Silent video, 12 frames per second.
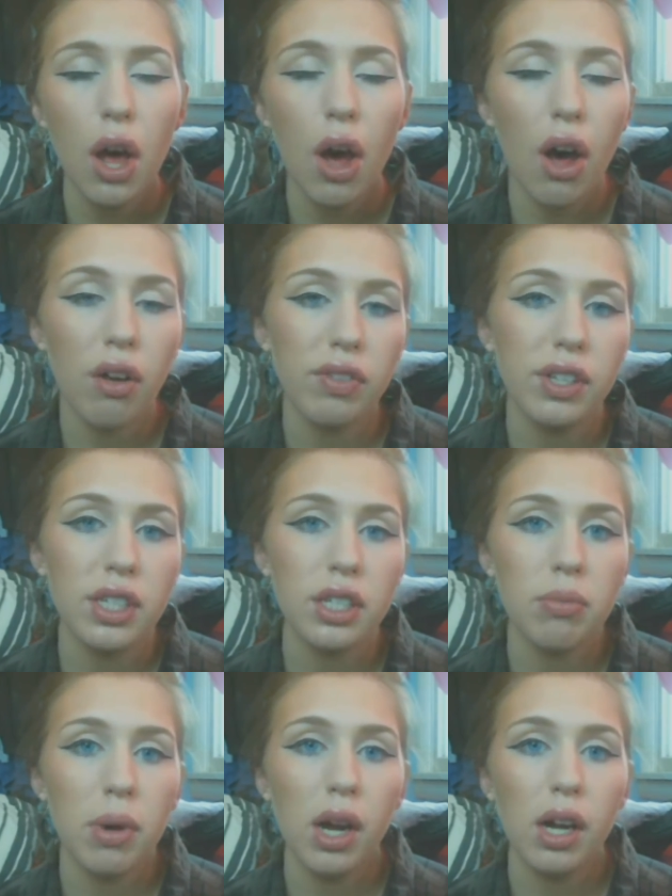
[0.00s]
office
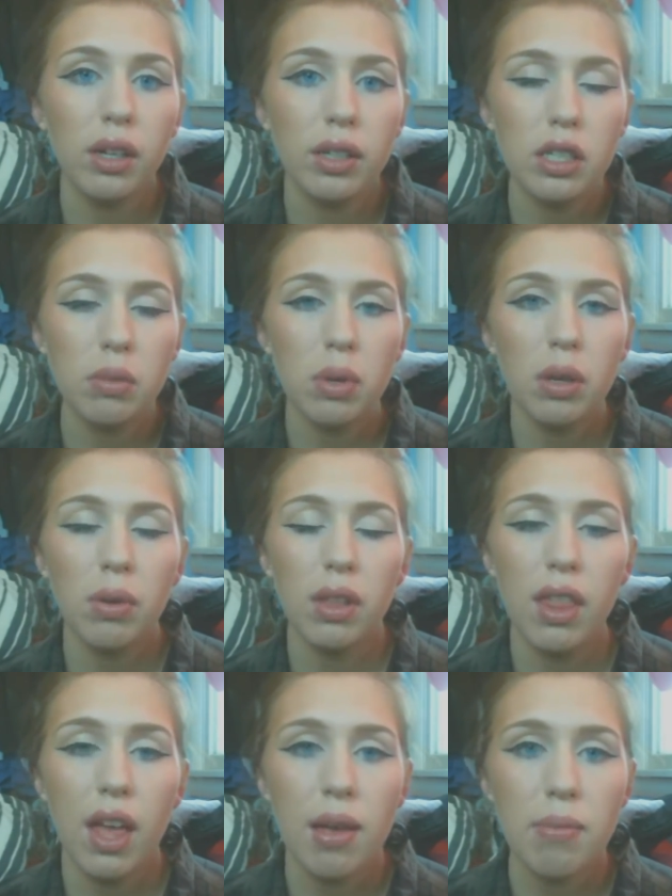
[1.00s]
tomorrow and speak with
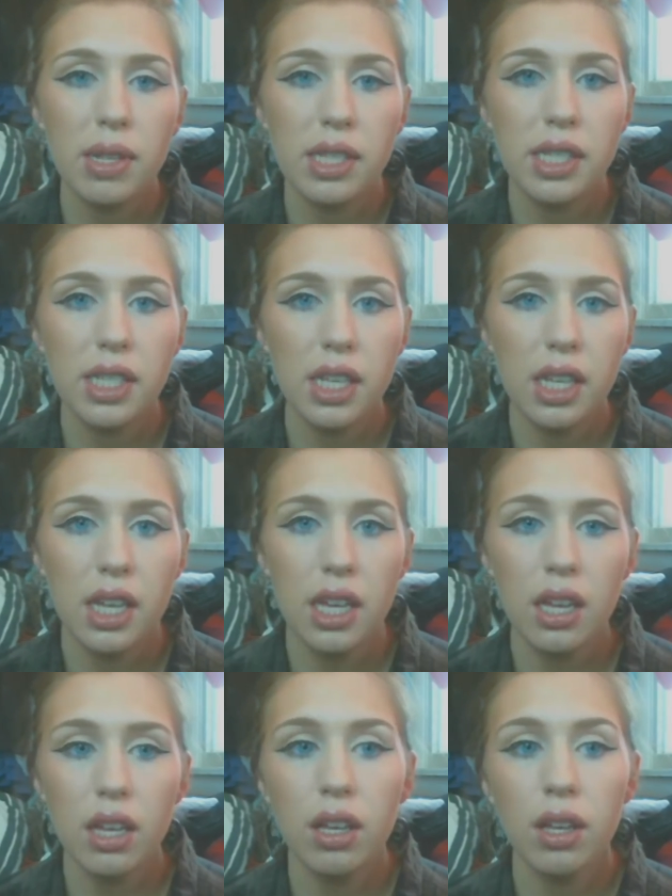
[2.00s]
them and
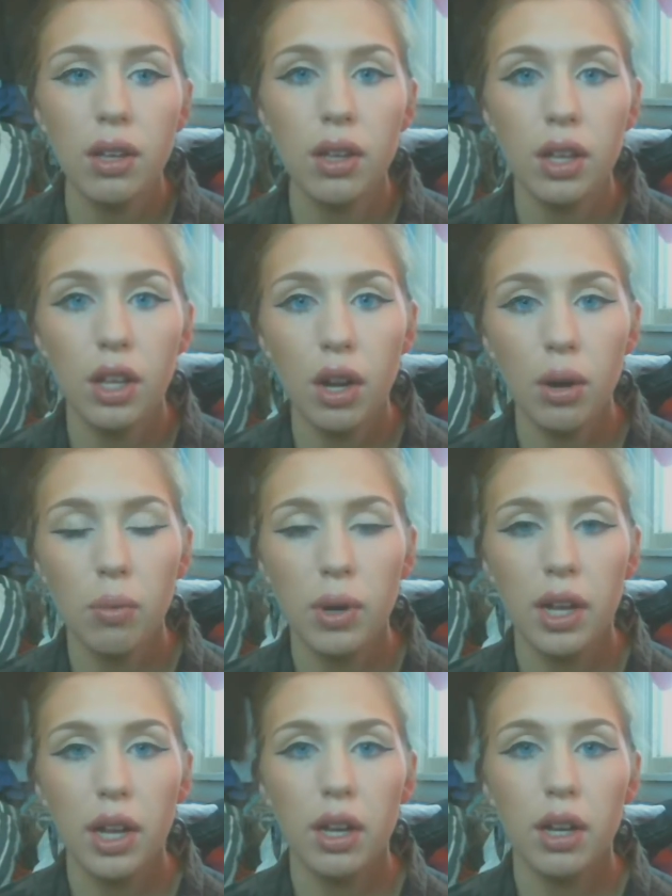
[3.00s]
see, you know,
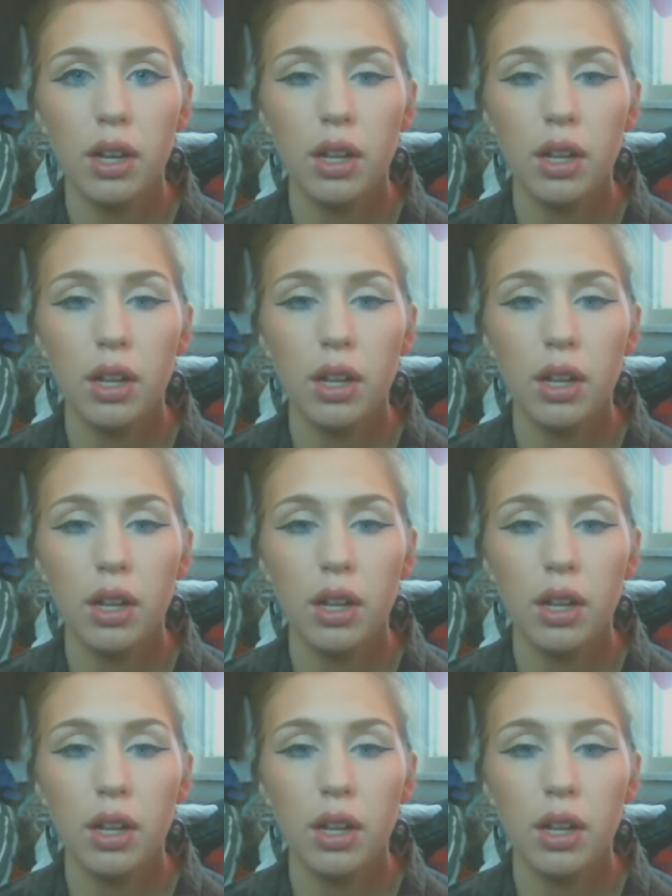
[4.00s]
what,